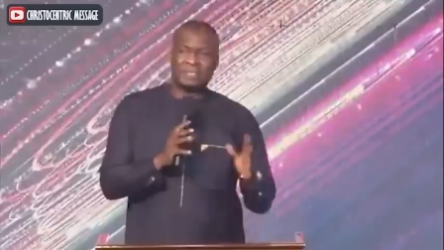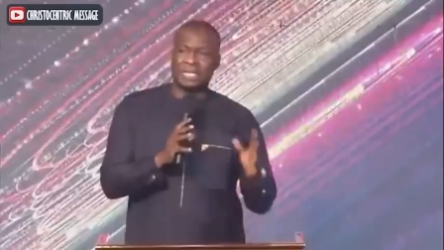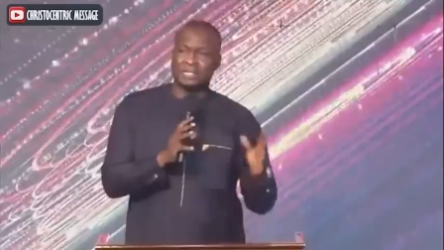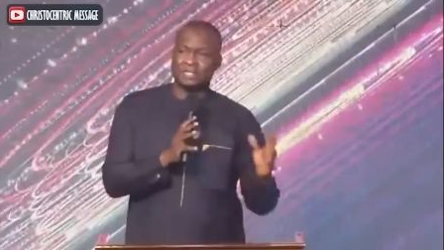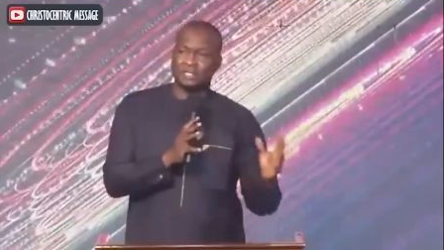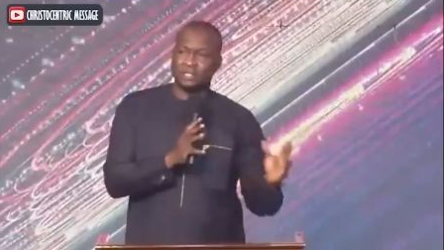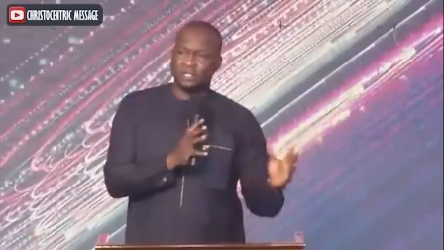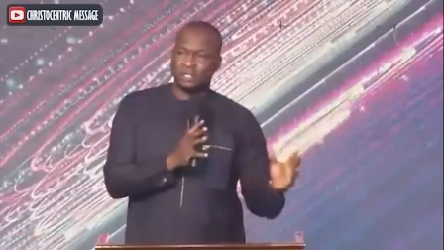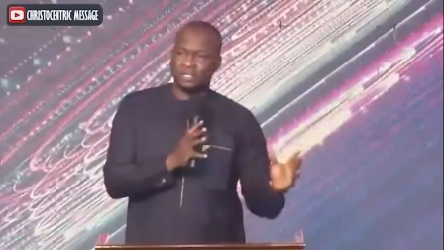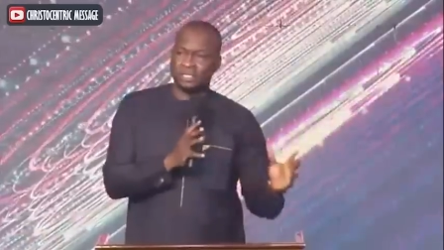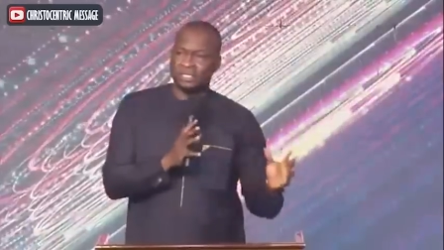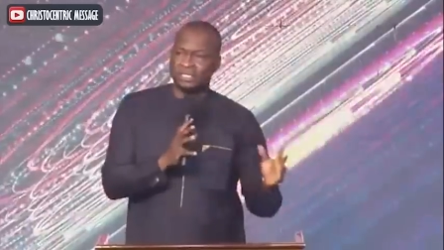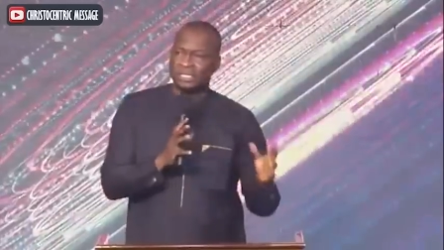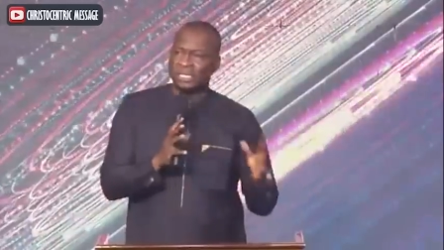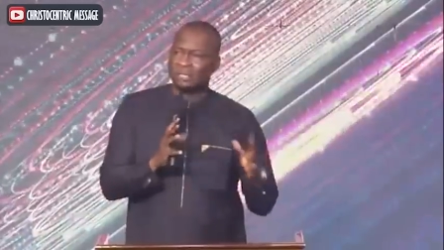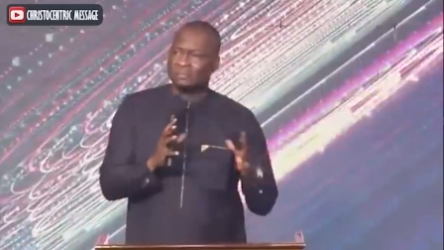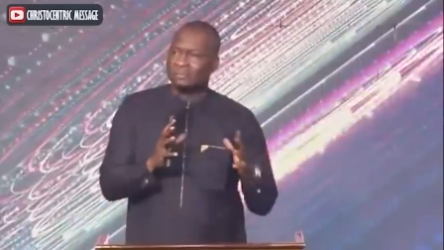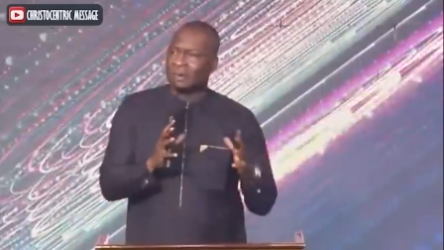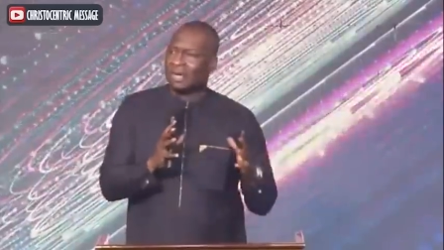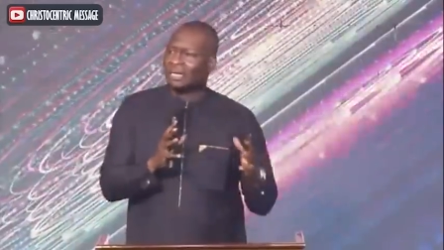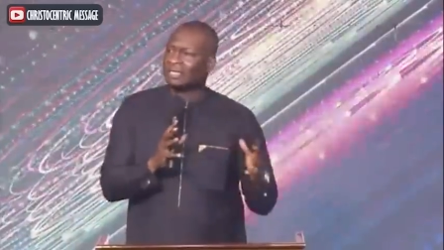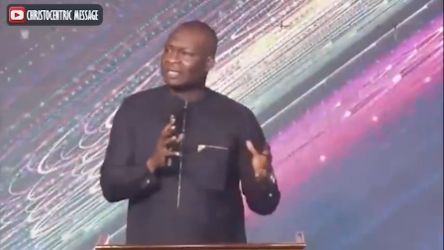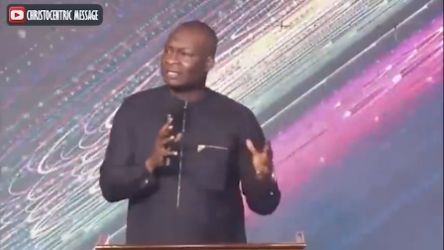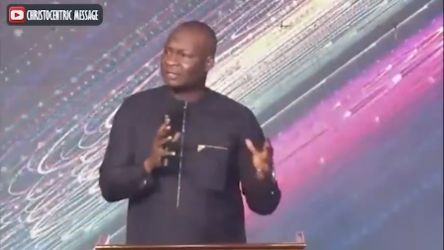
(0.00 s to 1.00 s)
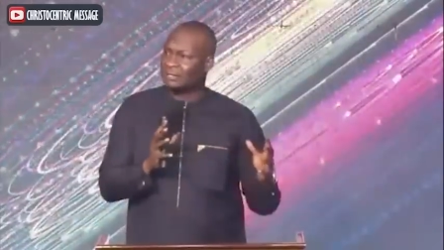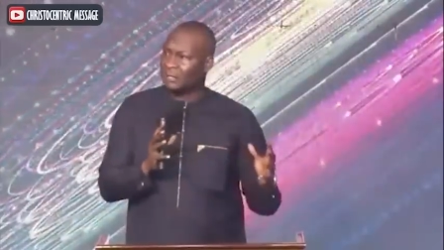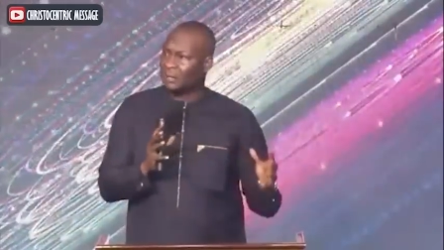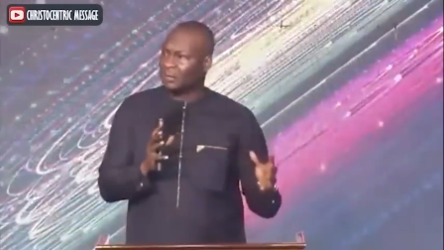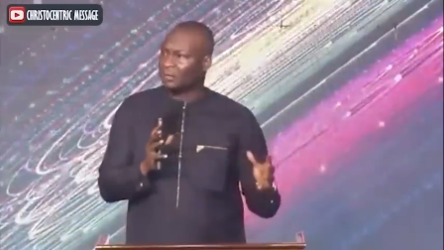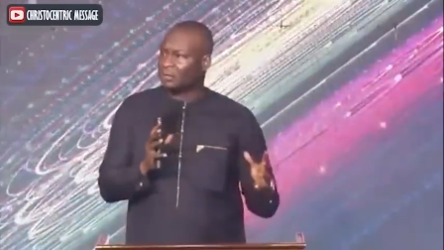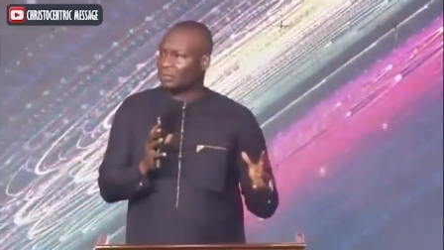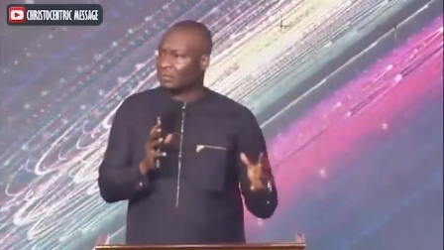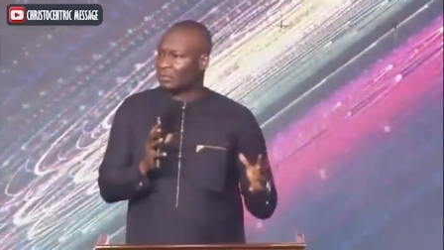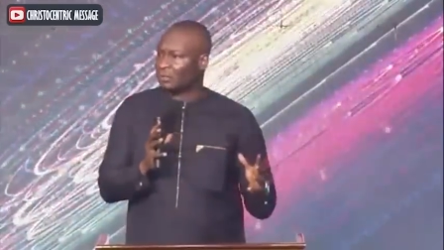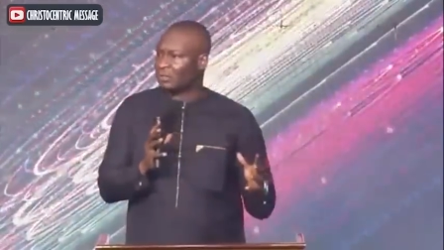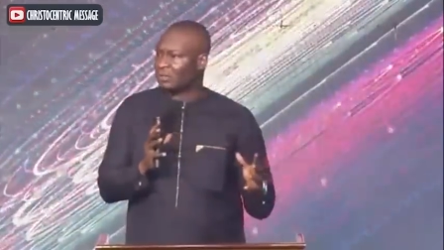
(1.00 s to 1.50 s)
adjusted by the
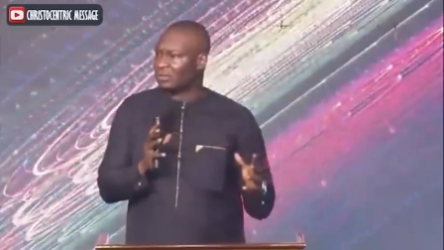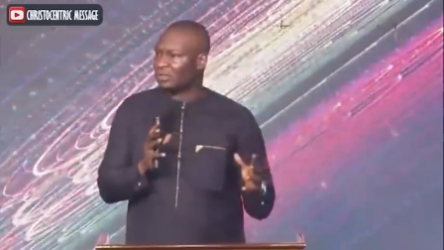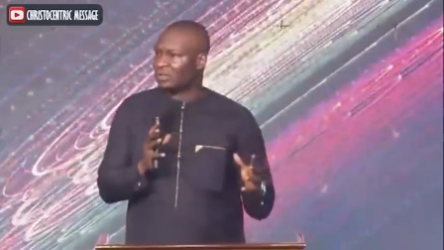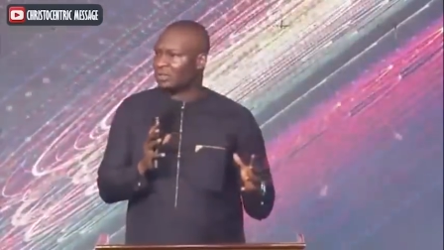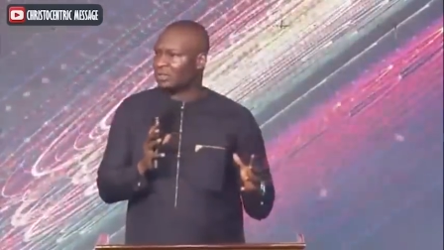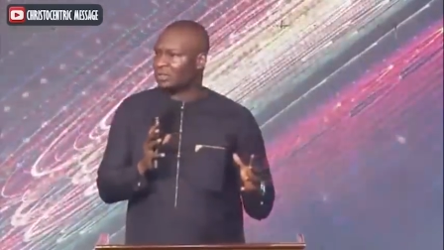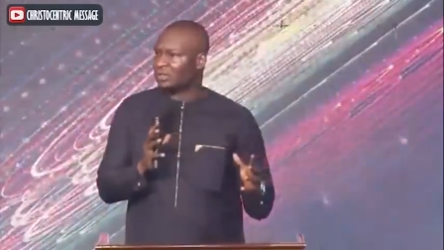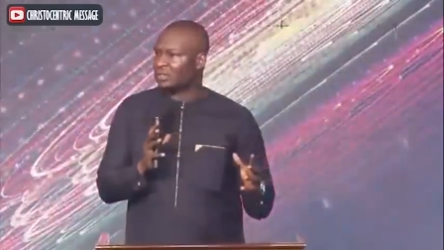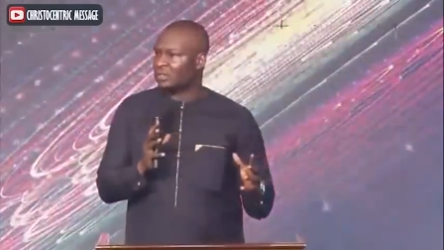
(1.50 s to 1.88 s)
doctors